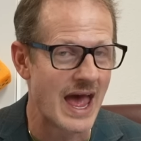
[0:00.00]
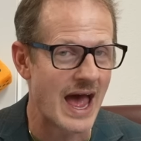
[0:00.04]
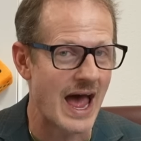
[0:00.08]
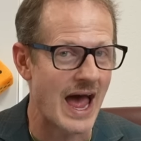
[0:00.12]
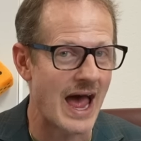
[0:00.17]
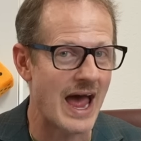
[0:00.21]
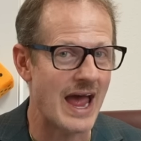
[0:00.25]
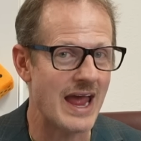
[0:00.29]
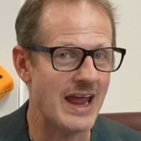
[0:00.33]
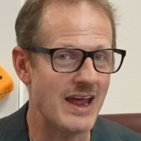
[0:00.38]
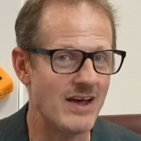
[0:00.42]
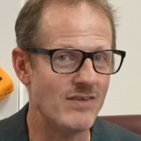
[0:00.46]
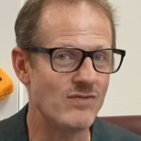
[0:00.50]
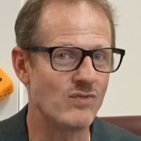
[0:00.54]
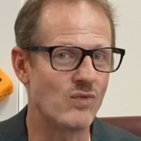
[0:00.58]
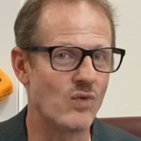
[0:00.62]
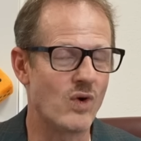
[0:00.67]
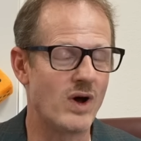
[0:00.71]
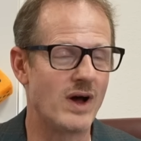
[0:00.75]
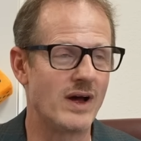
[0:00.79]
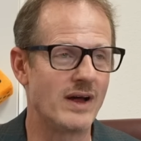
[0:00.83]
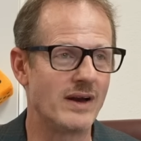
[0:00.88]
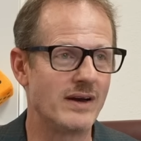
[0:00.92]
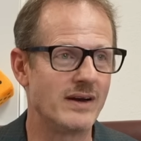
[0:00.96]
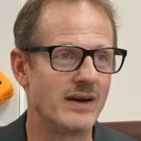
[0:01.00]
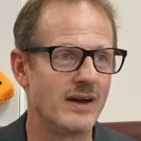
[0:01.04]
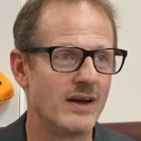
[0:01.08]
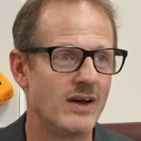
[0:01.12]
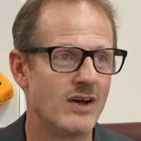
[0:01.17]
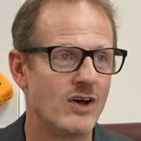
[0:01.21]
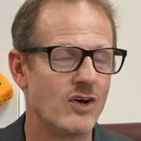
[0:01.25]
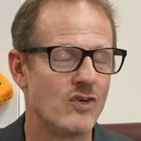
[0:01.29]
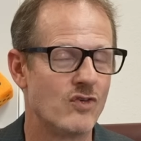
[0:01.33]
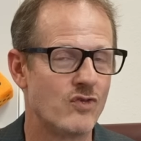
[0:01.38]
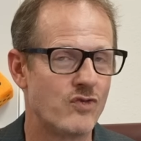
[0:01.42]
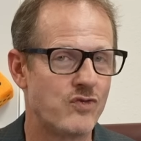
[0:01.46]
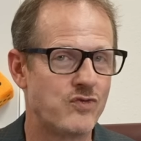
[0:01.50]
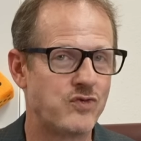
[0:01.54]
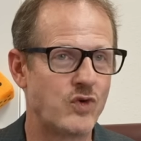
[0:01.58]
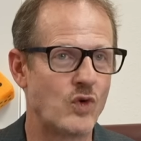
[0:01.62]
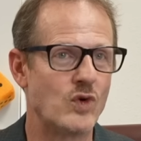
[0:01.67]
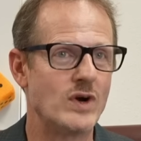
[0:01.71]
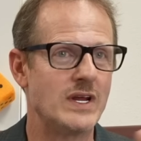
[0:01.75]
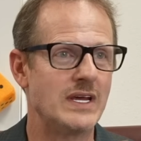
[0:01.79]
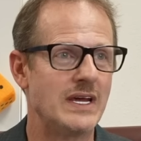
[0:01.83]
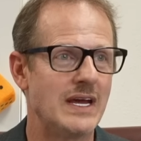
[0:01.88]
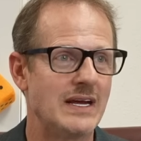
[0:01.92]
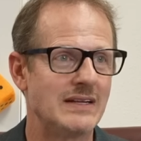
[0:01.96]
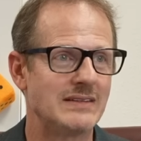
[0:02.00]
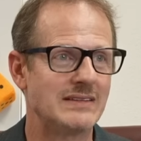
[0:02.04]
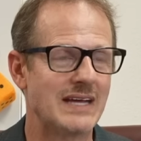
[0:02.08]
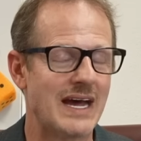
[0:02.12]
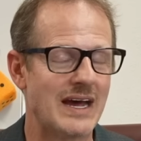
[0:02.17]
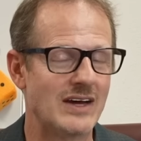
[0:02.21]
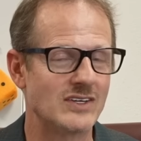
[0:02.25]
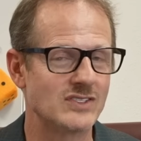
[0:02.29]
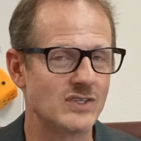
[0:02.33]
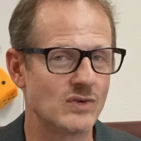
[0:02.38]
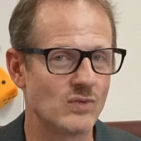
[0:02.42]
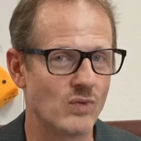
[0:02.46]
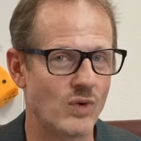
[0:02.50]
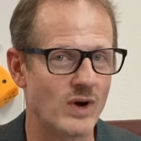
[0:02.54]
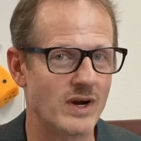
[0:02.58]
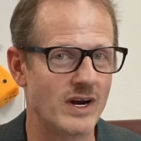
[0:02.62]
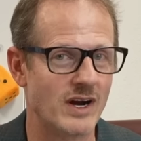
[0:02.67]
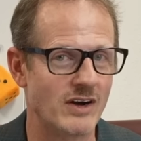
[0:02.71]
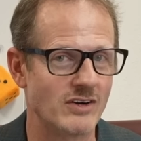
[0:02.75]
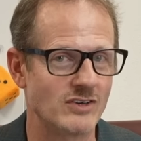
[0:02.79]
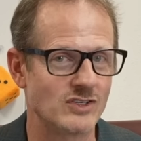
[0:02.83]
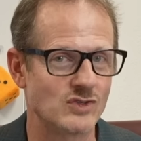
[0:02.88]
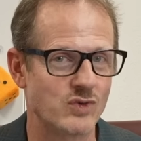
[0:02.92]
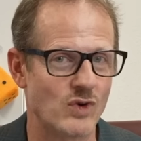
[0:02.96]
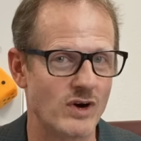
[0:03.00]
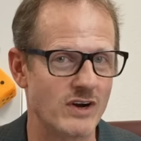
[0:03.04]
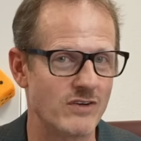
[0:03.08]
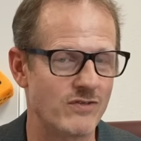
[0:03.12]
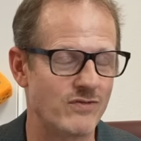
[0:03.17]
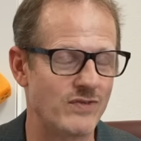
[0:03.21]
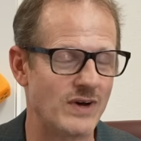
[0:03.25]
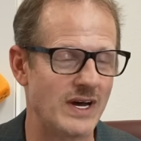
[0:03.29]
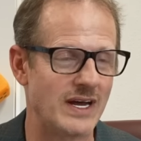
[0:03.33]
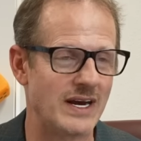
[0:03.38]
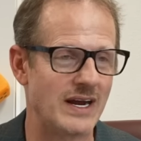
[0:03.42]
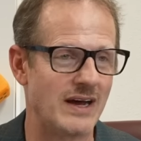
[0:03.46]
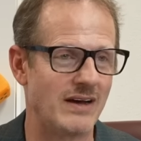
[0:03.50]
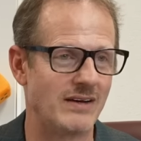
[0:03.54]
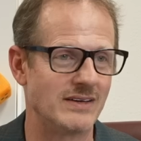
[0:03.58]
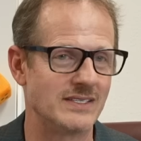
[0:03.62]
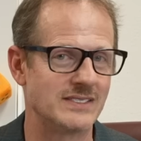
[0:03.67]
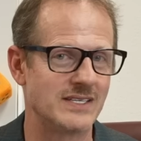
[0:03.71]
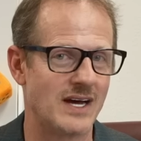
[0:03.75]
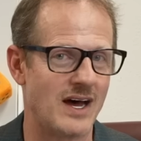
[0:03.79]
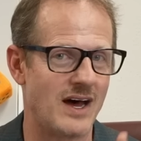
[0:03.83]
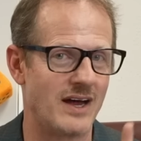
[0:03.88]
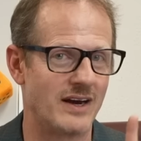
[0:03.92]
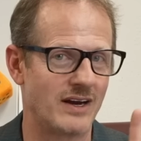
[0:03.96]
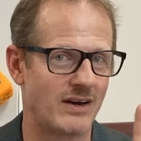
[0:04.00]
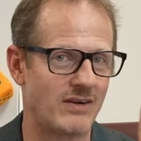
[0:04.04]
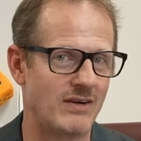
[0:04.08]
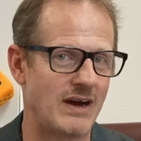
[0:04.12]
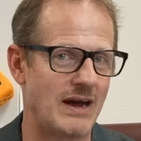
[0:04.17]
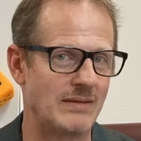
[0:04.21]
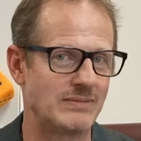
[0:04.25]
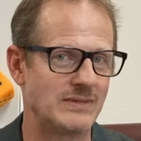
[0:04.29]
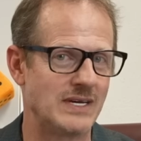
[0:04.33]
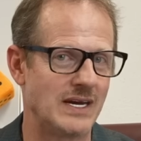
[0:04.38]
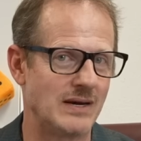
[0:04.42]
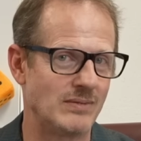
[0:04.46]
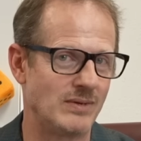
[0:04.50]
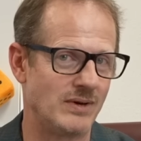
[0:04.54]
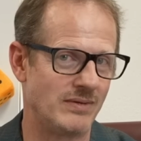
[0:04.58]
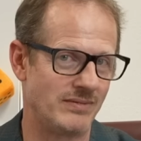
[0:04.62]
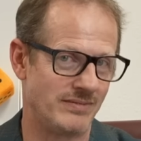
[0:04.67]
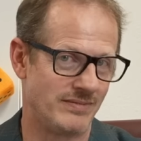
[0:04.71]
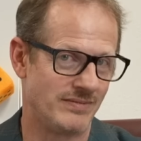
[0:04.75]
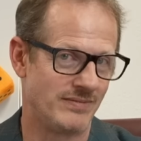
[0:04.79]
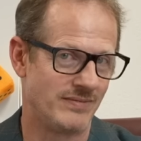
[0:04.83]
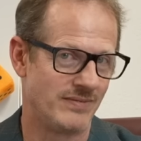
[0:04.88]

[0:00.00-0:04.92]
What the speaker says: I have won $48,125 on a crap table.